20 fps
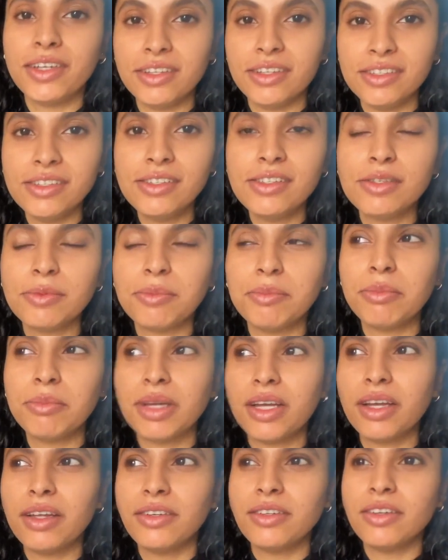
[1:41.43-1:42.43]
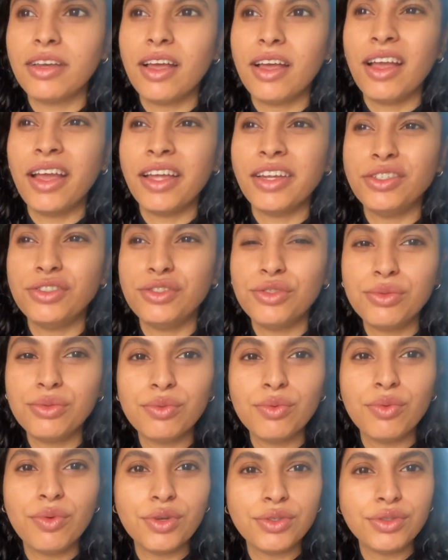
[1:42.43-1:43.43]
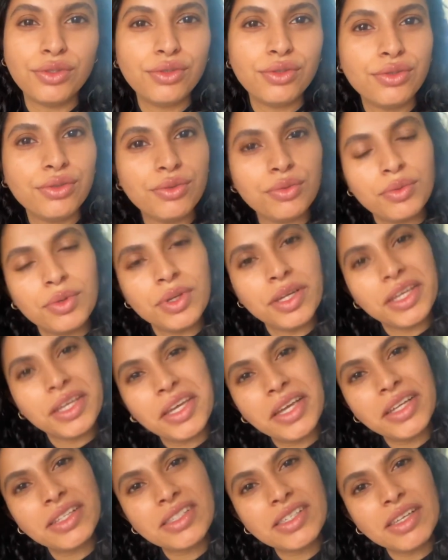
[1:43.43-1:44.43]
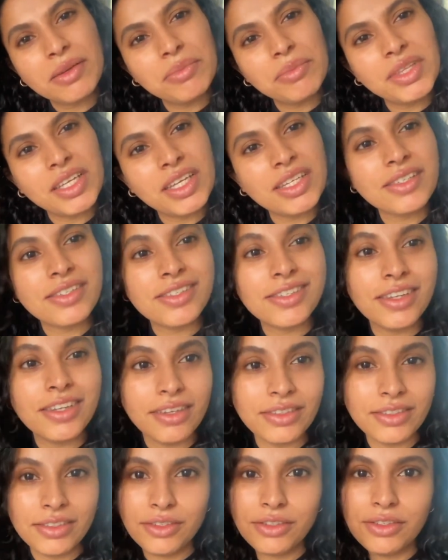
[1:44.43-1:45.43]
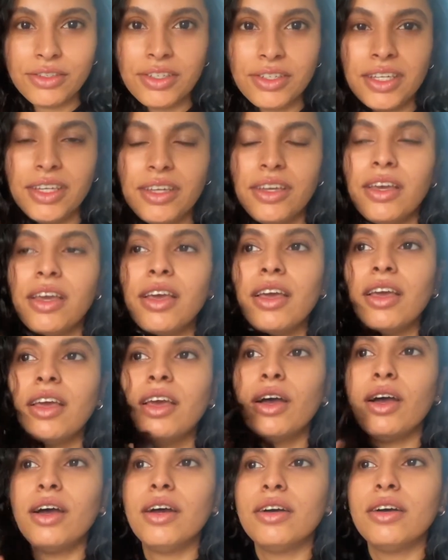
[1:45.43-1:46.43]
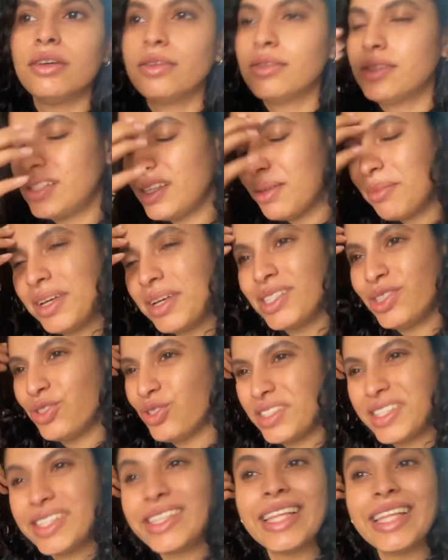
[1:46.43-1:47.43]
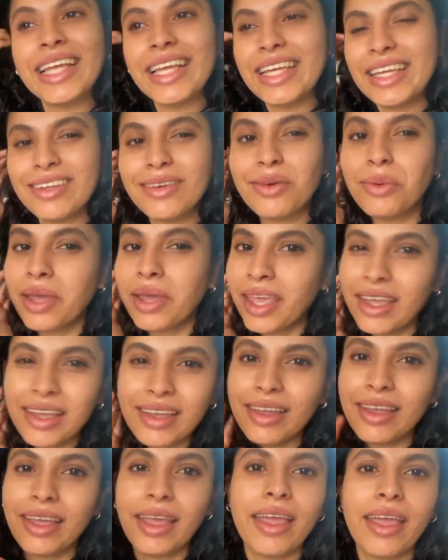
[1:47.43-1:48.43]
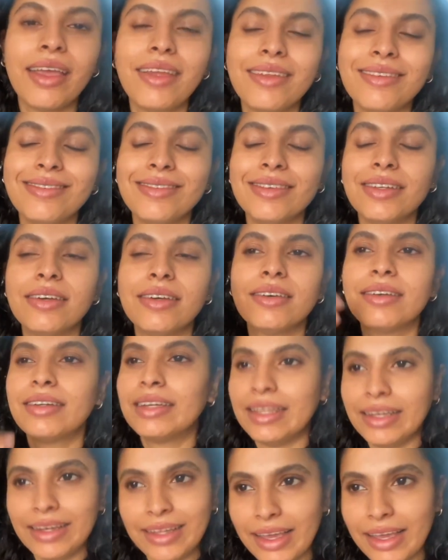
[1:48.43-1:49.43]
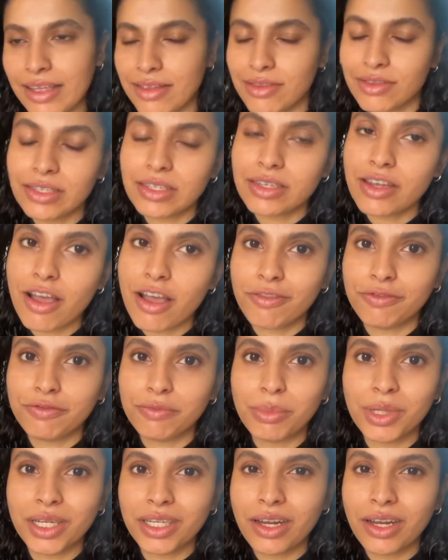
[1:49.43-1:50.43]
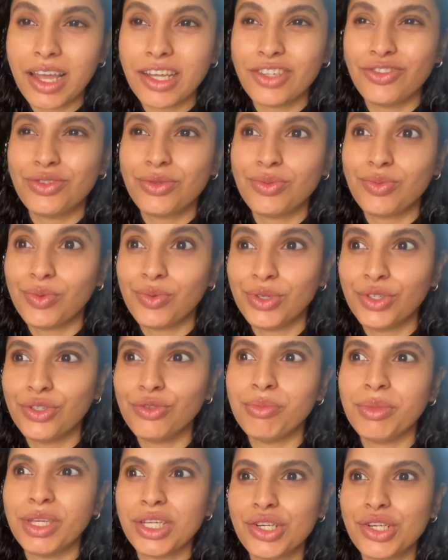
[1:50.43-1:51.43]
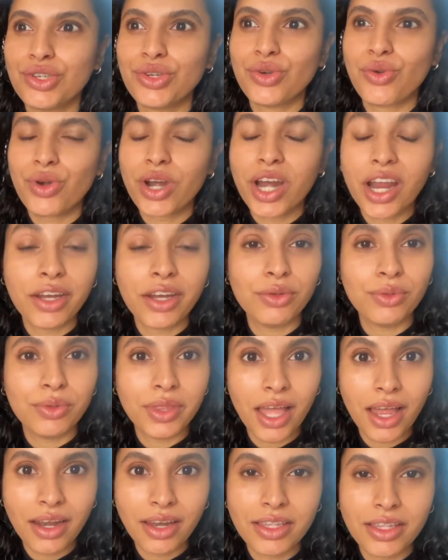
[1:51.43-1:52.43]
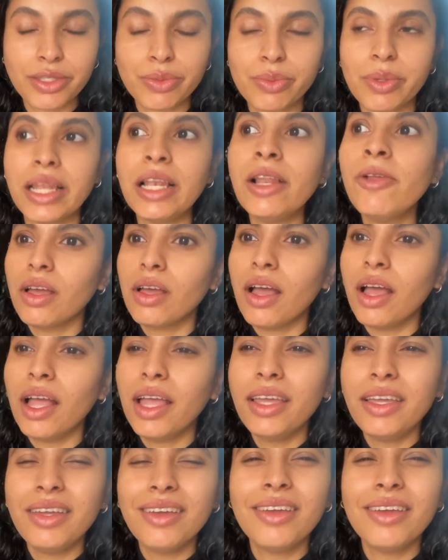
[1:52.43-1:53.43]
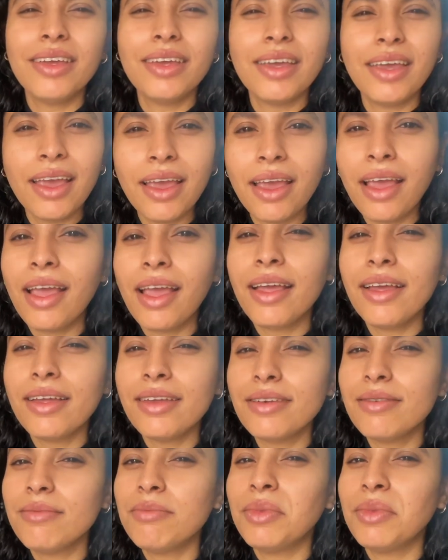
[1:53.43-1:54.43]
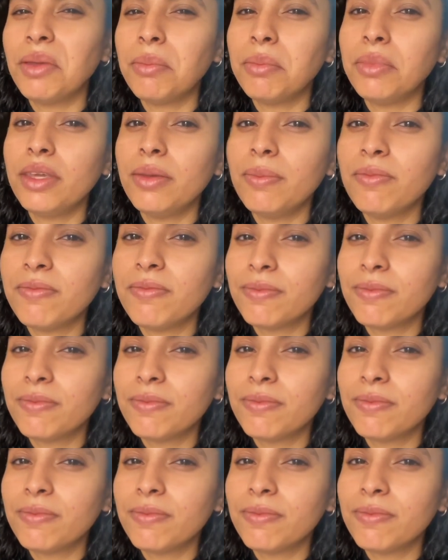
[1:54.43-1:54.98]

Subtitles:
list, but I do want to get some things done today. Some are just like cooking and cleaning and stuff, but I just want to make sure I do that as well. I can maybe